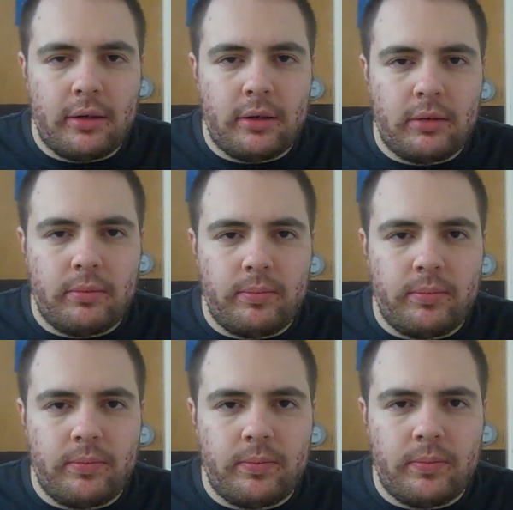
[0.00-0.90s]

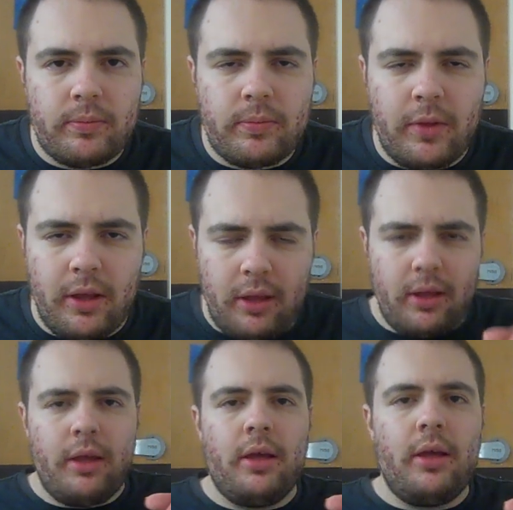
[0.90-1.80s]

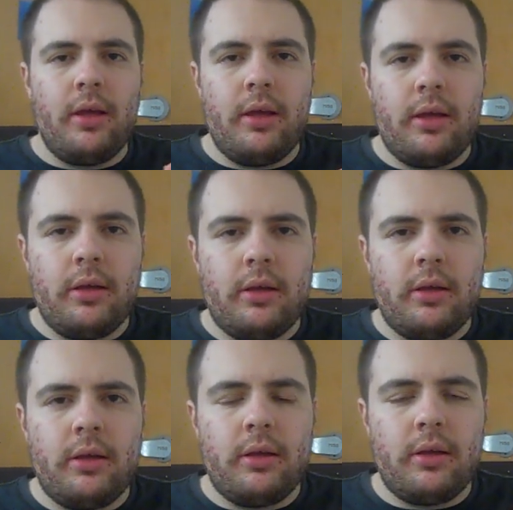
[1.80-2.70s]

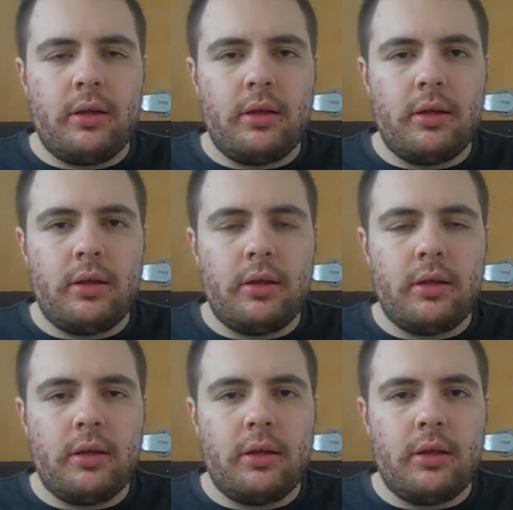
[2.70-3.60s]

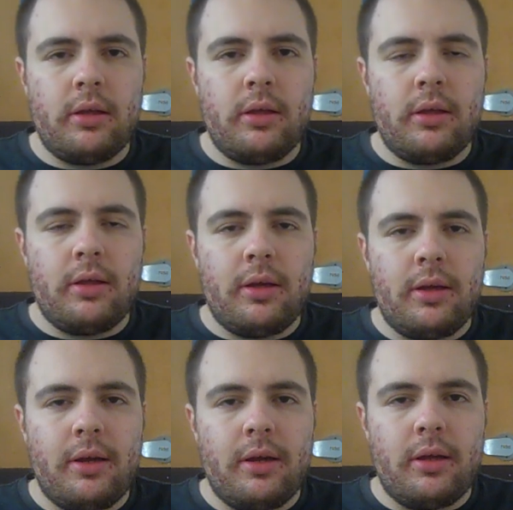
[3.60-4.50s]

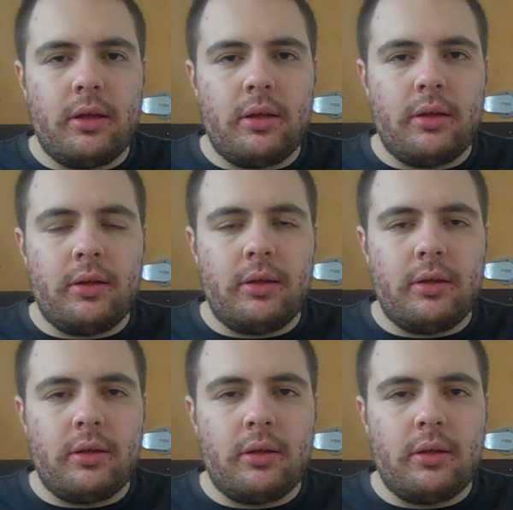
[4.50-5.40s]

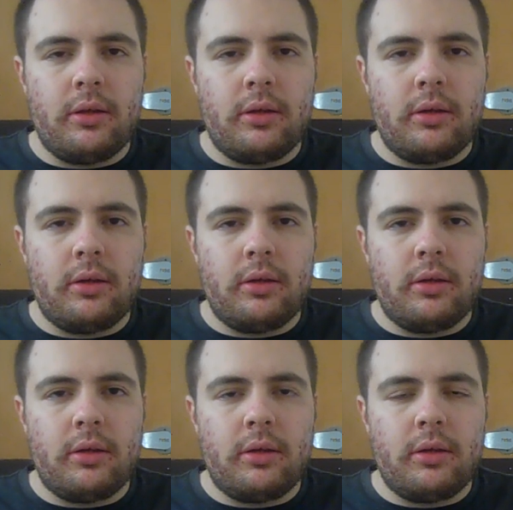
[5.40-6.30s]

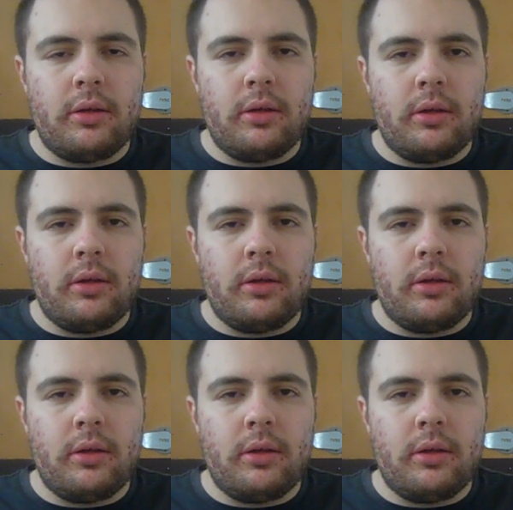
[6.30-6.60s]
Nothing is said.